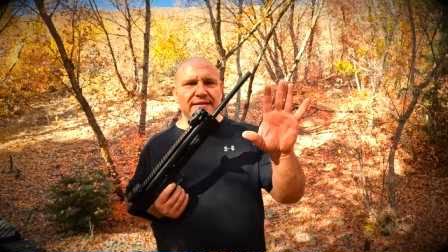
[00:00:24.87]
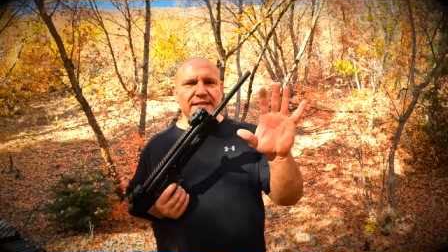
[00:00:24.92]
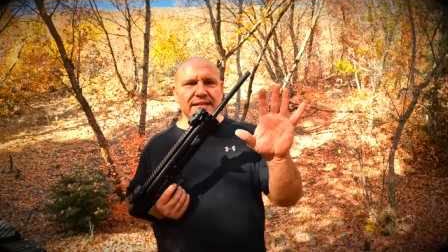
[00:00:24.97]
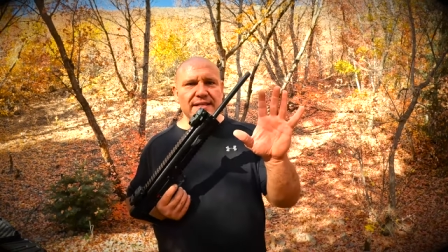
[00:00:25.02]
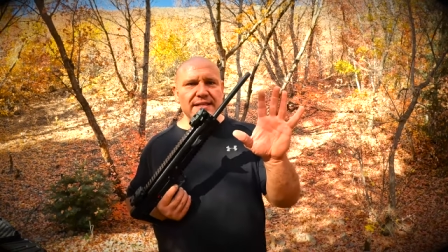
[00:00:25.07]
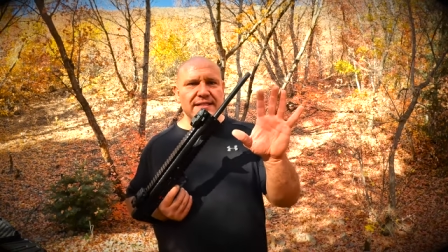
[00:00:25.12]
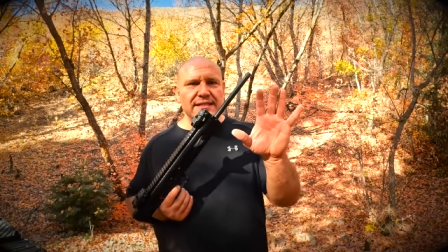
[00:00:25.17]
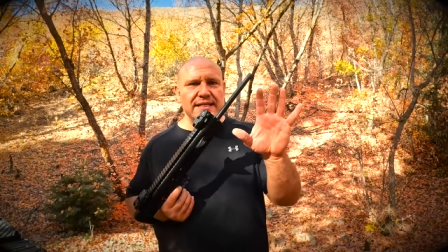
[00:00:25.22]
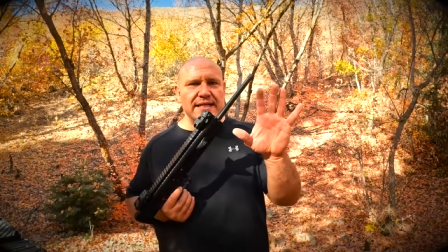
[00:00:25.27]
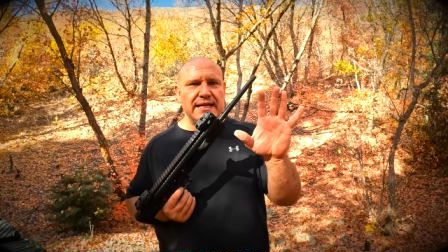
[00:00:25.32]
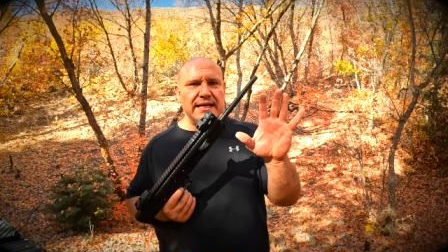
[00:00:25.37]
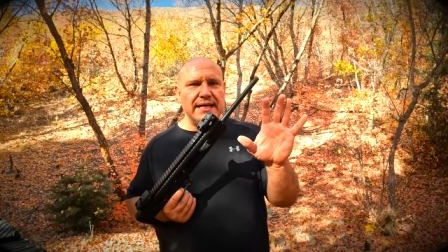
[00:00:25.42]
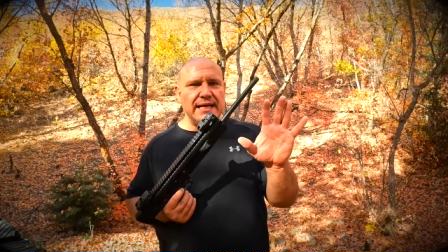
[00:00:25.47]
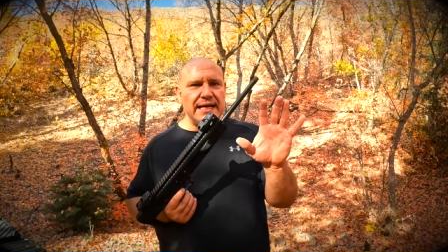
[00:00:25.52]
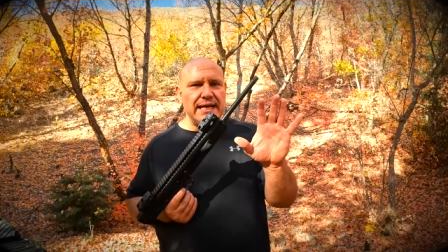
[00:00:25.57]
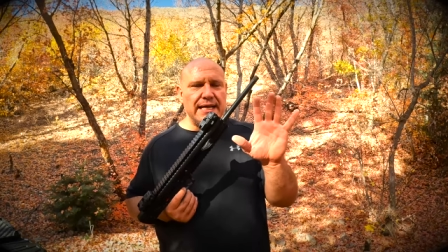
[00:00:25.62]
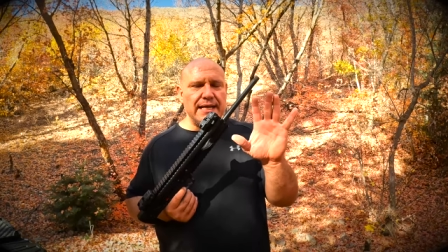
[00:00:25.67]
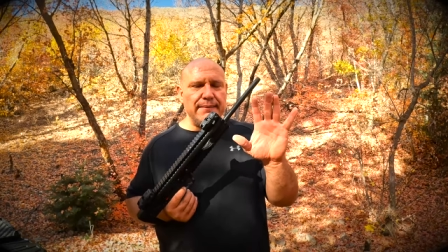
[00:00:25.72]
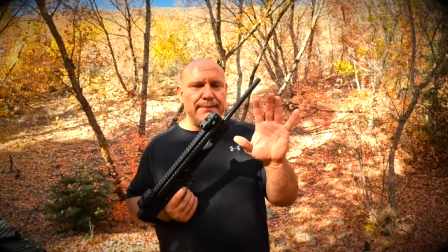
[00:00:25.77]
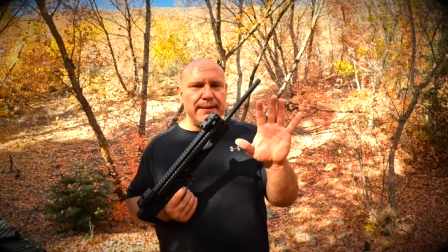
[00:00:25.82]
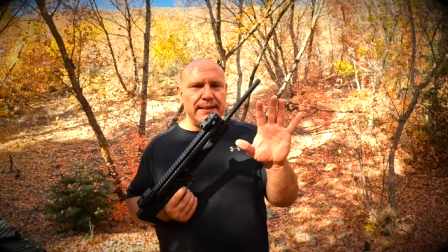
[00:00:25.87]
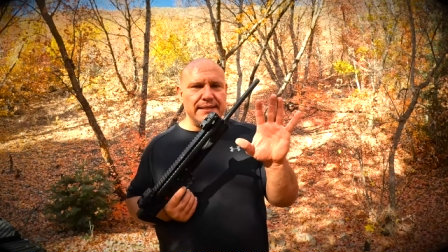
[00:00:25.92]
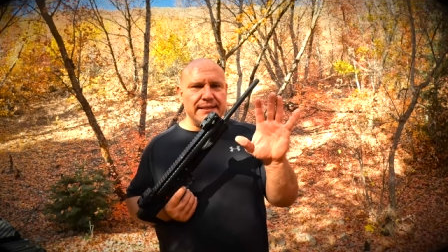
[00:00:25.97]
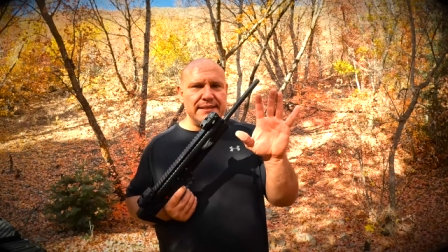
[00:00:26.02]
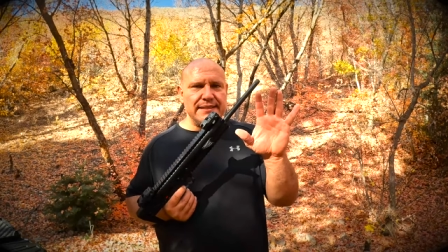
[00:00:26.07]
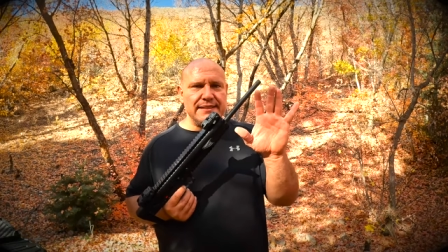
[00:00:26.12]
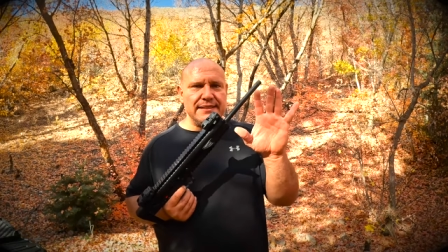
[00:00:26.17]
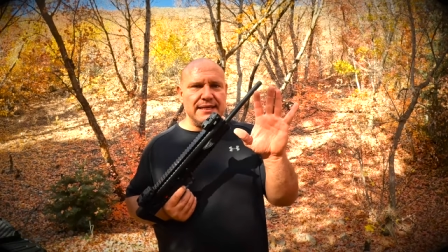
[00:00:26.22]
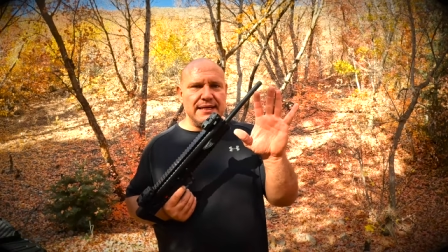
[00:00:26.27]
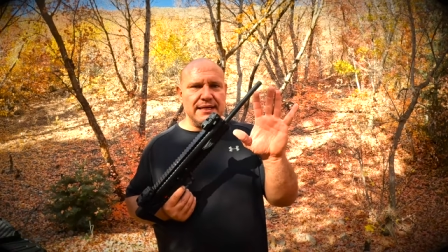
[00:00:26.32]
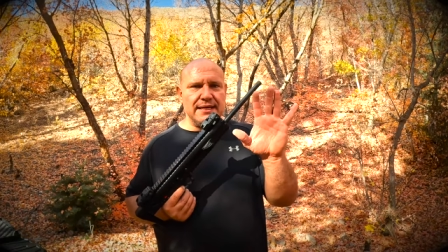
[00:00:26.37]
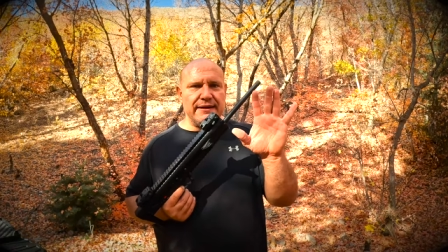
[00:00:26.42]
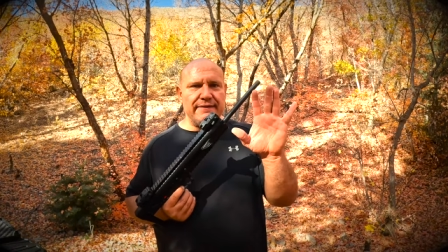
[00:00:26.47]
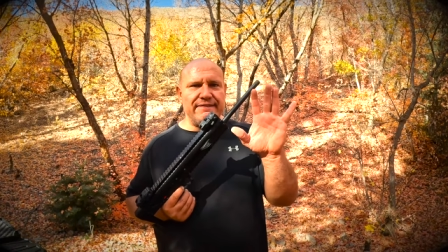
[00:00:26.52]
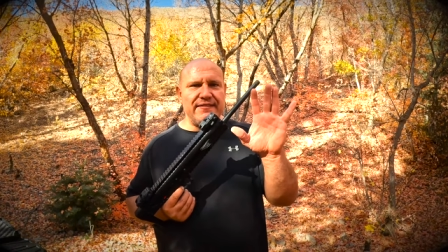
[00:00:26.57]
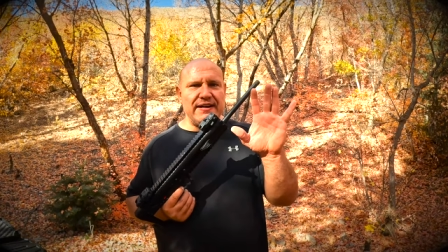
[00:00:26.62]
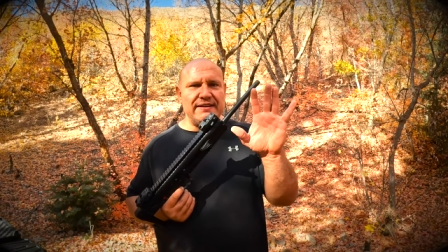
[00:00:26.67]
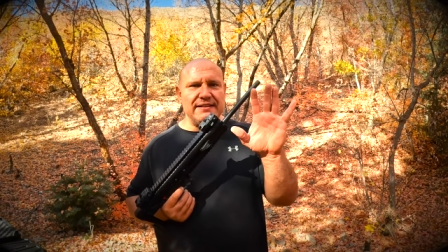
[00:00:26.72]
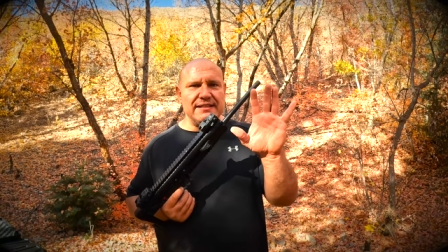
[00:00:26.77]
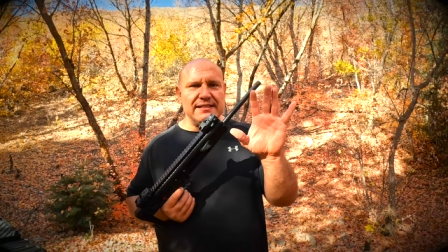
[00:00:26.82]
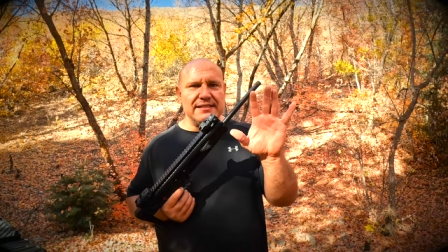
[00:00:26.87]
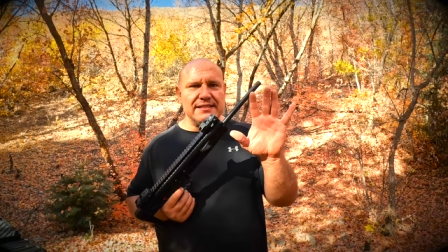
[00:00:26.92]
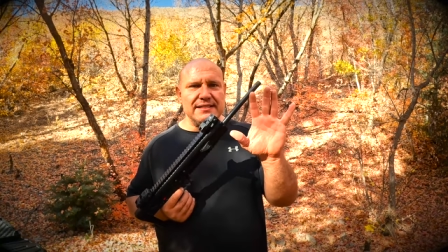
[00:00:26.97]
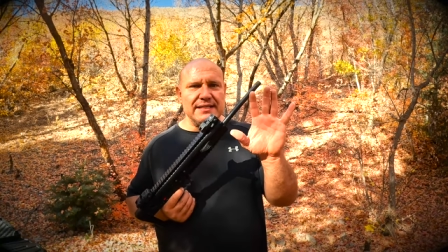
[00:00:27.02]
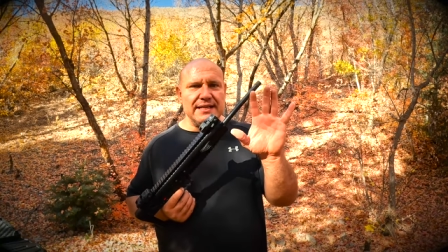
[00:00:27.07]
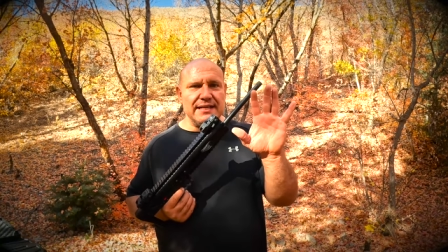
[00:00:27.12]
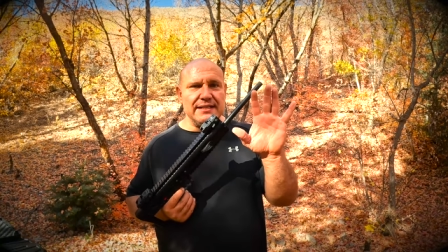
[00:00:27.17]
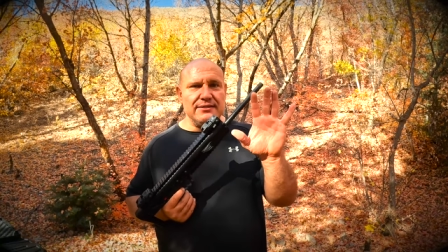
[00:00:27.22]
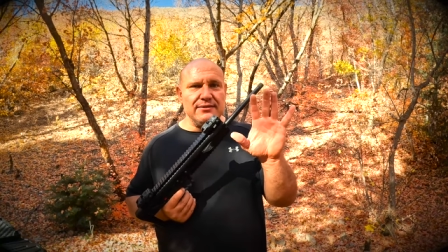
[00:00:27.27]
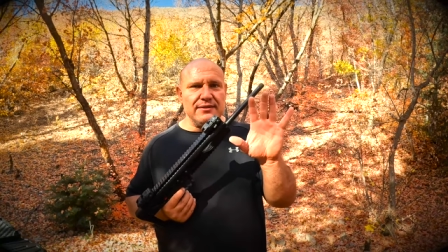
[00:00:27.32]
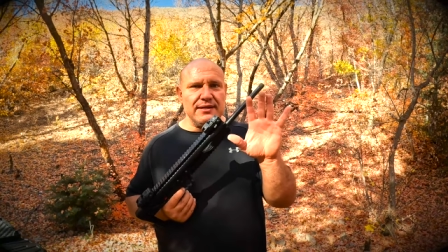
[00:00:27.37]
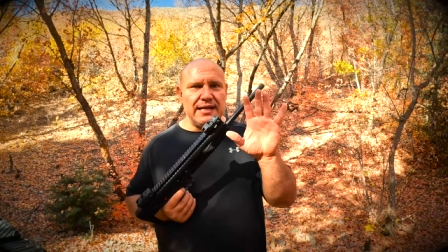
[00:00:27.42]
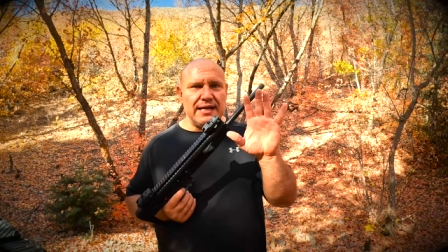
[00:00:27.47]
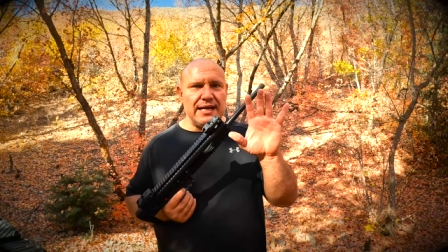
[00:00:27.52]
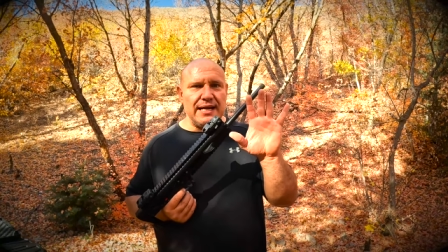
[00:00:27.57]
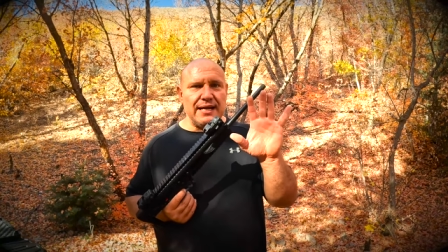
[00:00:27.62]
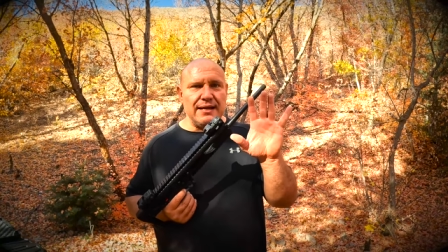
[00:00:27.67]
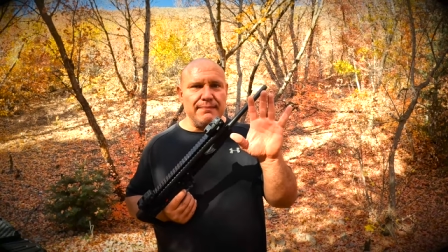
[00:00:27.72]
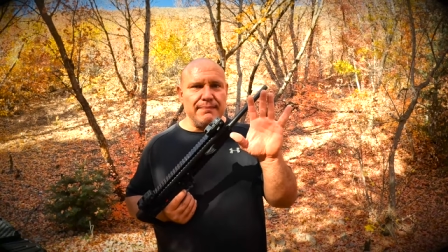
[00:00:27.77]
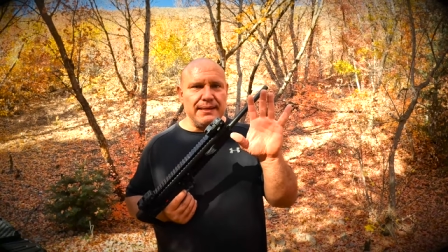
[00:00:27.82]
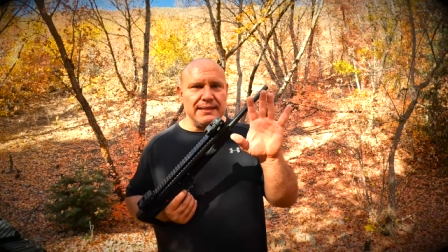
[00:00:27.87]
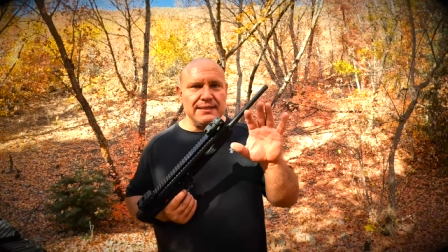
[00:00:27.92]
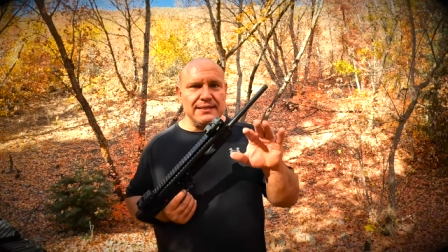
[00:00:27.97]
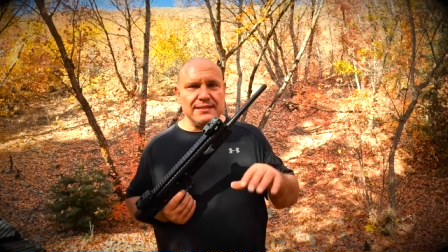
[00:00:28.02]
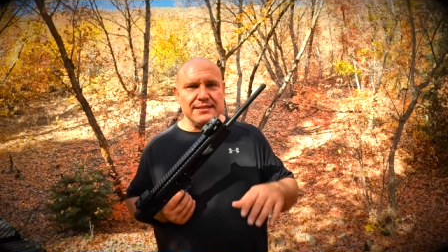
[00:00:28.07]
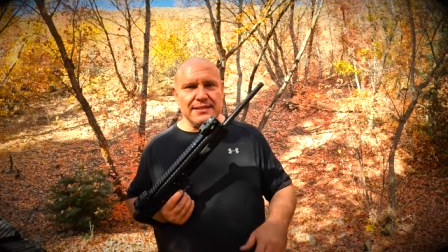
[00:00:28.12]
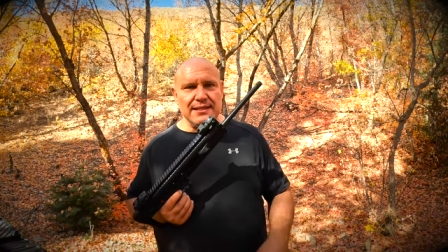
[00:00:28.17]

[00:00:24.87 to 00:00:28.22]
things that I like about this gun and five things that I do not like about this